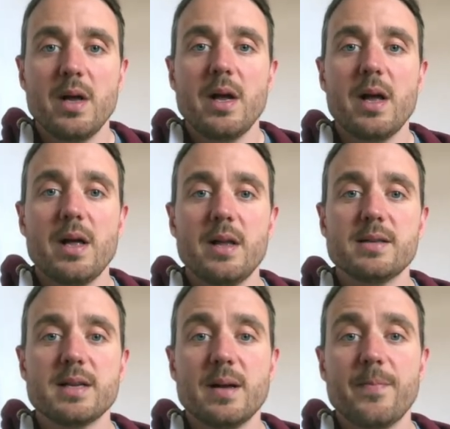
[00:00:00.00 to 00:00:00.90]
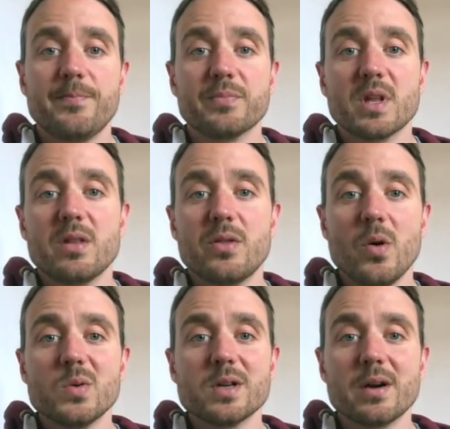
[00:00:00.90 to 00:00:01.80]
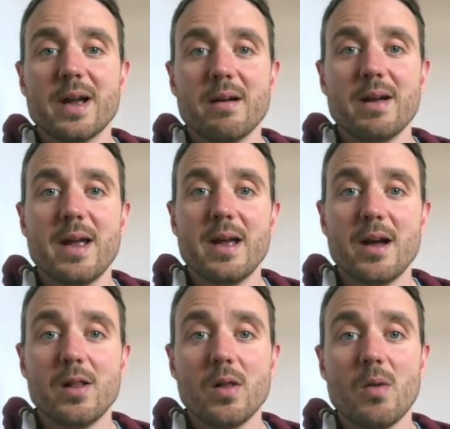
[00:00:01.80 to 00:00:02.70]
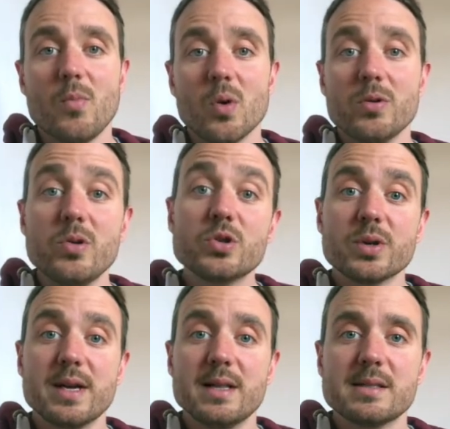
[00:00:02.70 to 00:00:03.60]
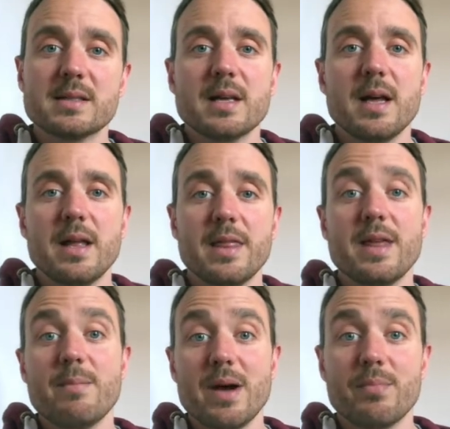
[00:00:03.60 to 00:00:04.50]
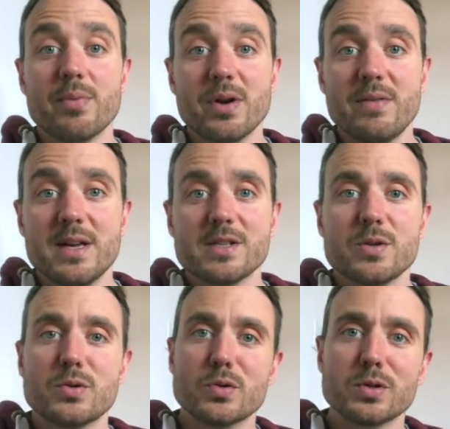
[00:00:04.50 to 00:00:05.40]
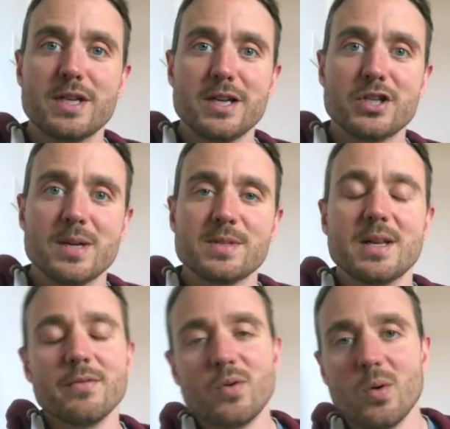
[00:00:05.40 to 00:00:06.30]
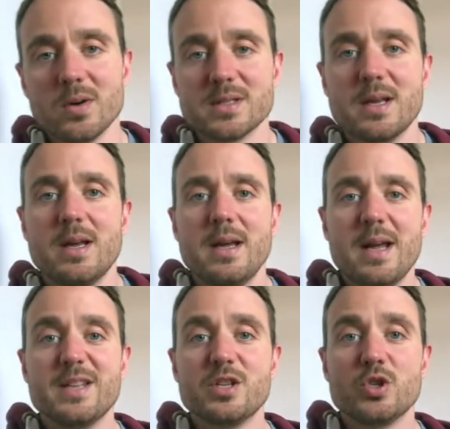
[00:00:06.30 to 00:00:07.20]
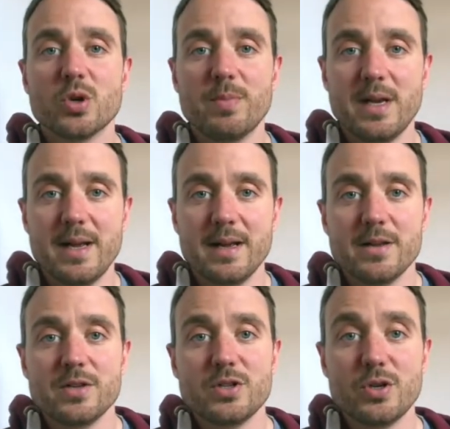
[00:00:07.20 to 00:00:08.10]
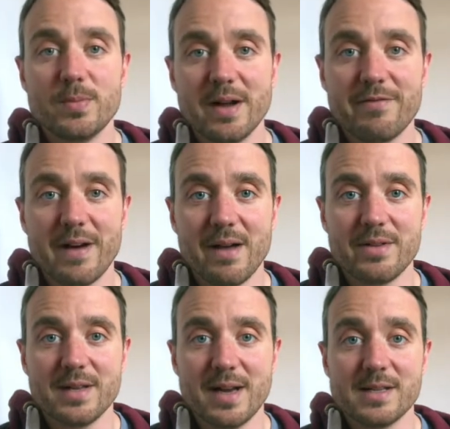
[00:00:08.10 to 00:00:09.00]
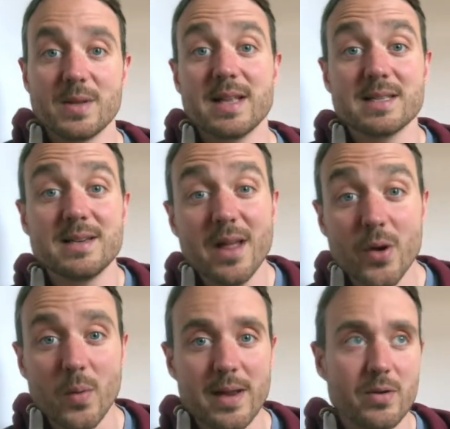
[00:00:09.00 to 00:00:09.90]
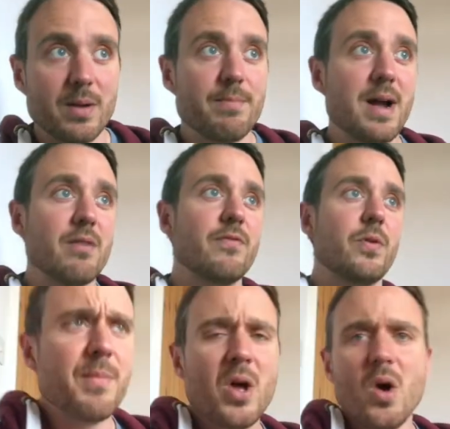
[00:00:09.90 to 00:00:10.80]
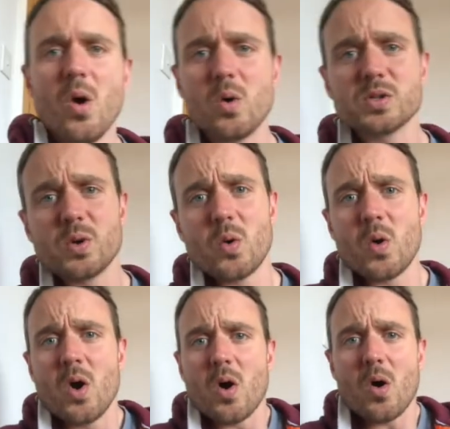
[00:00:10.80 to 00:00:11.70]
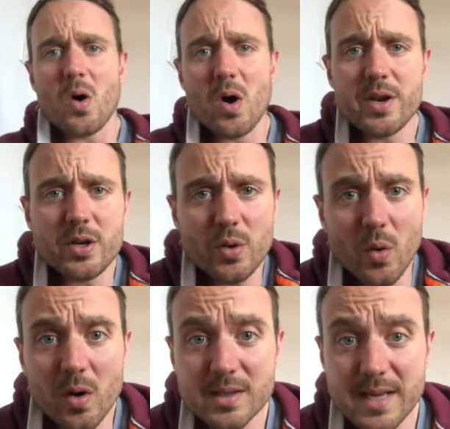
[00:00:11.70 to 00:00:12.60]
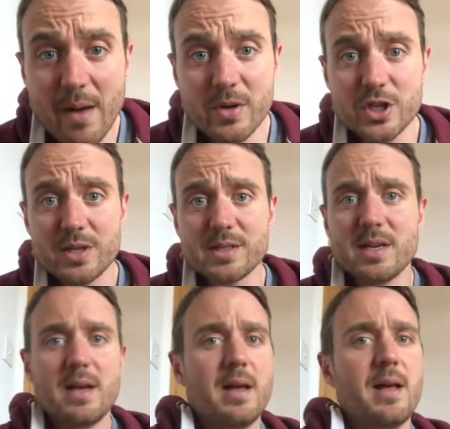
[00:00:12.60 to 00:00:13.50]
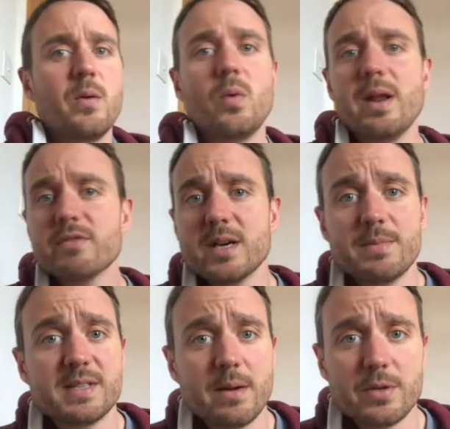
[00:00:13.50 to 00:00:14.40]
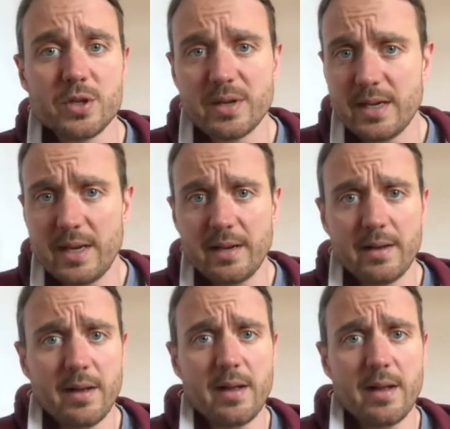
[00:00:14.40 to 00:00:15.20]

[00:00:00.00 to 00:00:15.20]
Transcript: and those are carrying a lot more nutrients than my previous tortilla chips, and of course it's attributing to my 5 a day. So that's another way you can pair food. Also on your sandwiches, whatever type of sandwich you're eating,